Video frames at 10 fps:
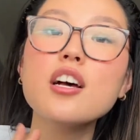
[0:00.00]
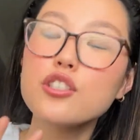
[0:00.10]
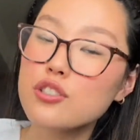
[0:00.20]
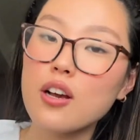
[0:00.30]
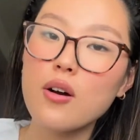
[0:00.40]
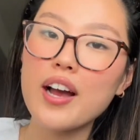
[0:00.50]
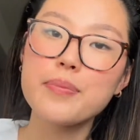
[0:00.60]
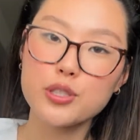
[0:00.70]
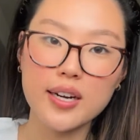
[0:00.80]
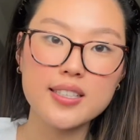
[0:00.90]
So I've
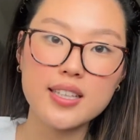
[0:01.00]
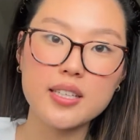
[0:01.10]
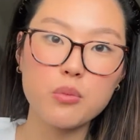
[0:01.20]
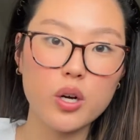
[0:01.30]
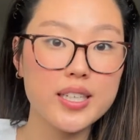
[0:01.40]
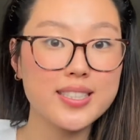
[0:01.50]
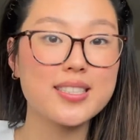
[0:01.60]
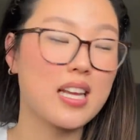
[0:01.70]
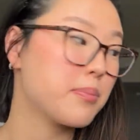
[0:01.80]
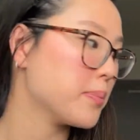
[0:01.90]
been trying to lean more into
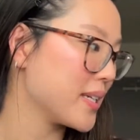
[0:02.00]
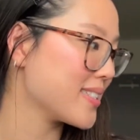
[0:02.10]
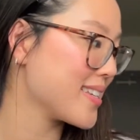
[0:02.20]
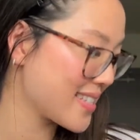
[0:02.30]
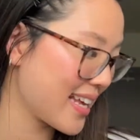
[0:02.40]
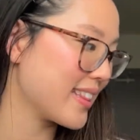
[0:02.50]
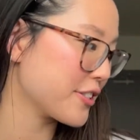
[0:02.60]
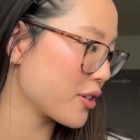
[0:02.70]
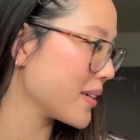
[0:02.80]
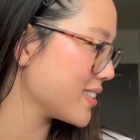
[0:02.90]
staple pieces, and
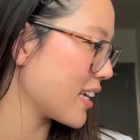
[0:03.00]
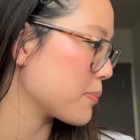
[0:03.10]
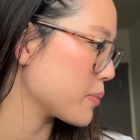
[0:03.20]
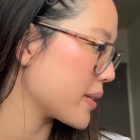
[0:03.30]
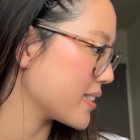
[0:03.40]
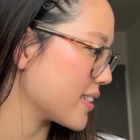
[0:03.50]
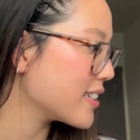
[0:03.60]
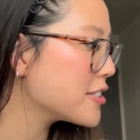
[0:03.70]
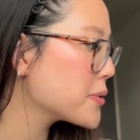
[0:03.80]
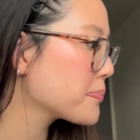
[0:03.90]
these are my staple
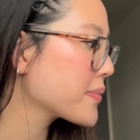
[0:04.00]
pieces.